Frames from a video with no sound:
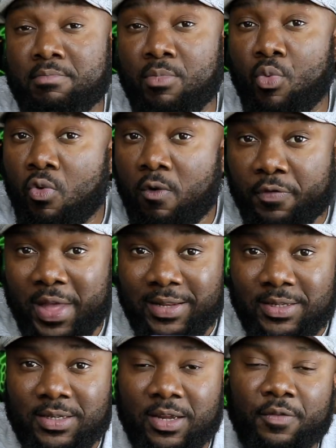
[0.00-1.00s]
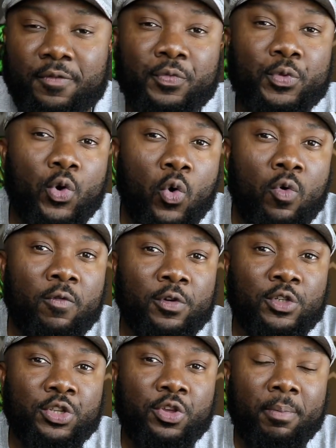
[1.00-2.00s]
move that stuff
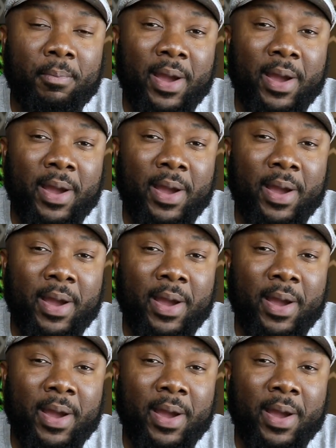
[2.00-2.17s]
over to your